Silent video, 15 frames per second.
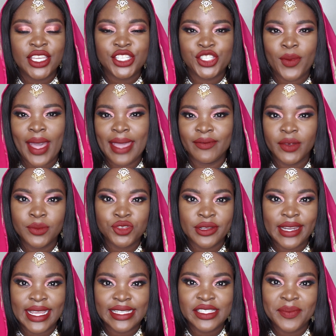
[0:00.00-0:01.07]
So I'm from
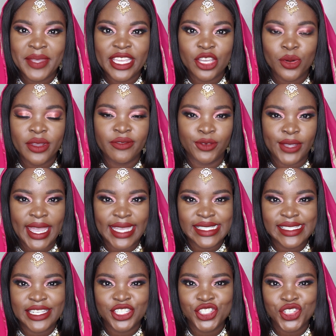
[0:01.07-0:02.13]
Trinidad and Tobago, if you
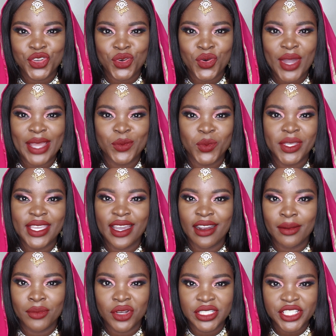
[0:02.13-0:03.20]
guys didn't know, and we
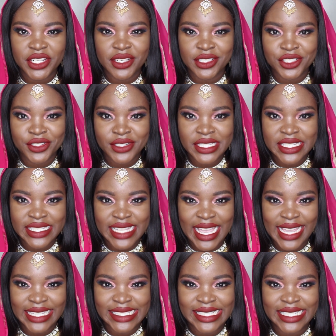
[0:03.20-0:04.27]
are a multicultural
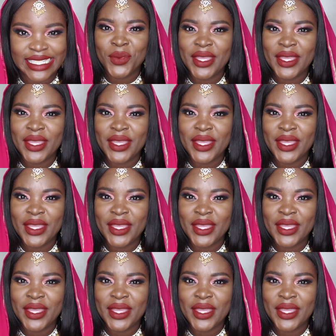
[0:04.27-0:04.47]
society.